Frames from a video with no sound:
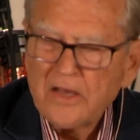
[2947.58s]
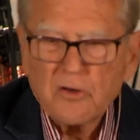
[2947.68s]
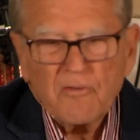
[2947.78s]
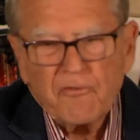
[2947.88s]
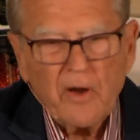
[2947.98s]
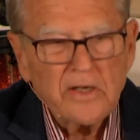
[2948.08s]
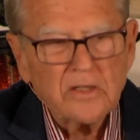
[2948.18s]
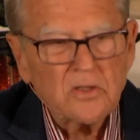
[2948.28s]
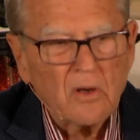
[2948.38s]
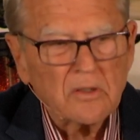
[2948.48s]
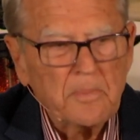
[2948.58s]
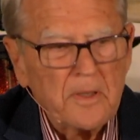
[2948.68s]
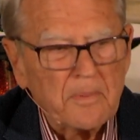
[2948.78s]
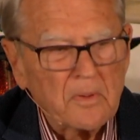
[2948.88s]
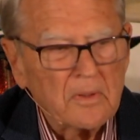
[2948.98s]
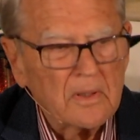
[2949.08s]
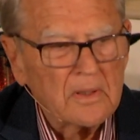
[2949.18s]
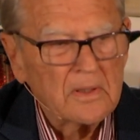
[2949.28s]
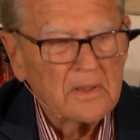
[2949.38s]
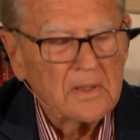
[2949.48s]
And you're afraid to talk to people.
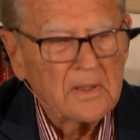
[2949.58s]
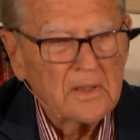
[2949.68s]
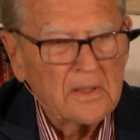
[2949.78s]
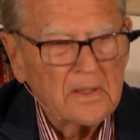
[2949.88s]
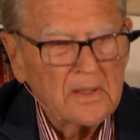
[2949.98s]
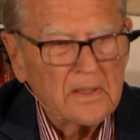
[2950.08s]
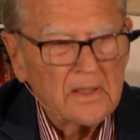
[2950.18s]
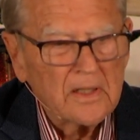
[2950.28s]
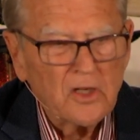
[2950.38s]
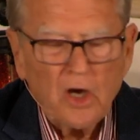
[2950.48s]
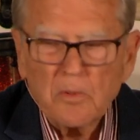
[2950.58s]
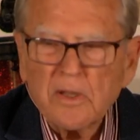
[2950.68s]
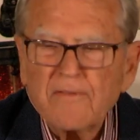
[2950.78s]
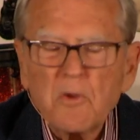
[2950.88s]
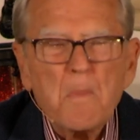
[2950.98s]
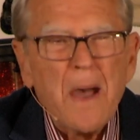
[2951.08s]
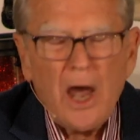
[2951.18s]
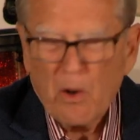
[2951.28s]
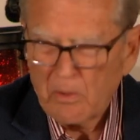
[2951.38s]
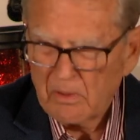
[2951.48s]
God will give you
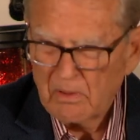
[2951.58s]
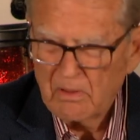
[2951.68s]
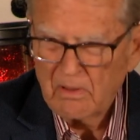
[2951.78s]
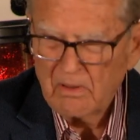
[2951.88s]
power